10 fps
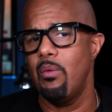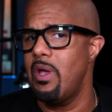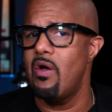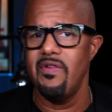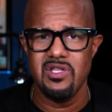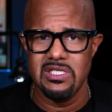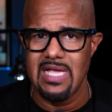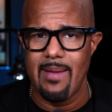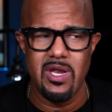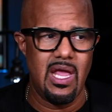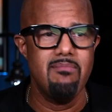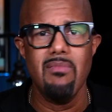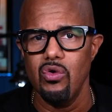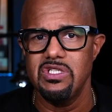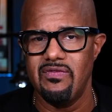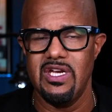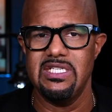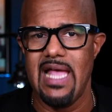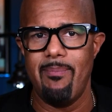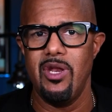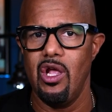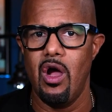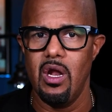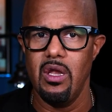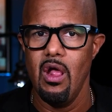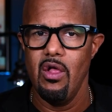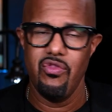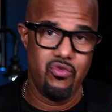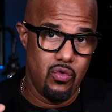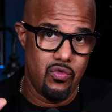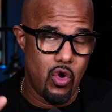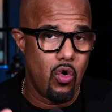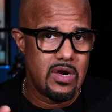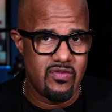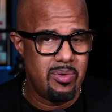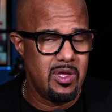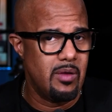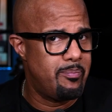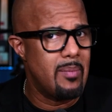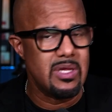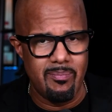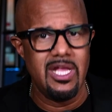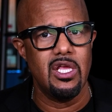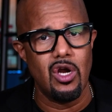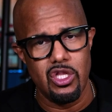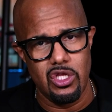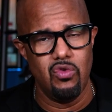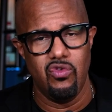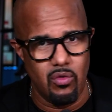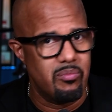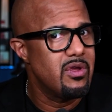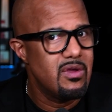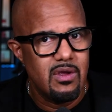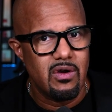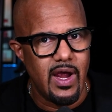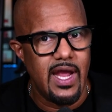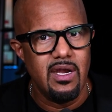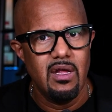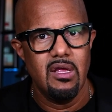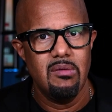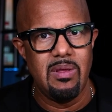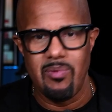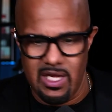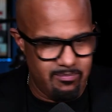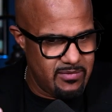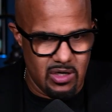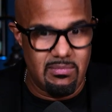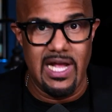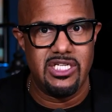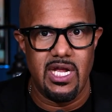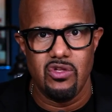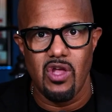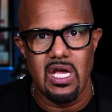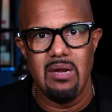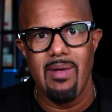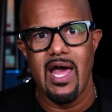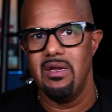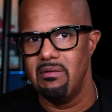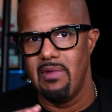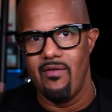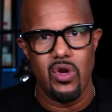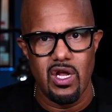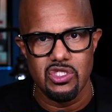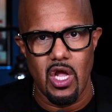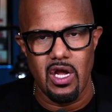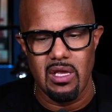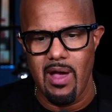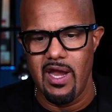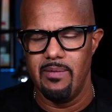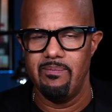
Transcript: We all these things happening, and most of it is happening through the court of public opinion on YouTube, right? People like, my channel talking about it and everyone else talking about it.